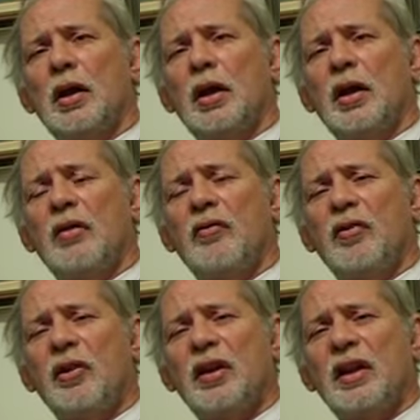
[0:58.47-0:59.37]
Uh,
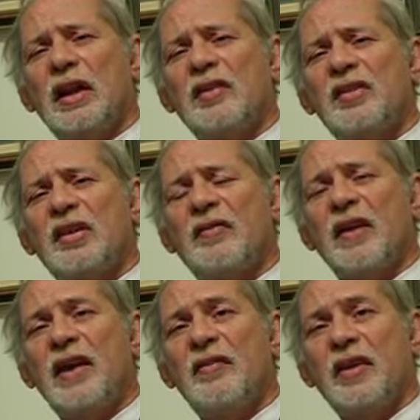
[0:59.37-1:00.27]
for the last
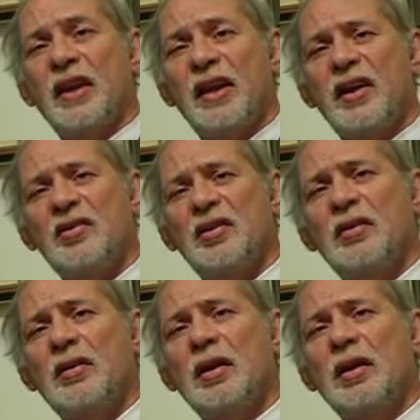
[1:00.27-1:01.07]
five years,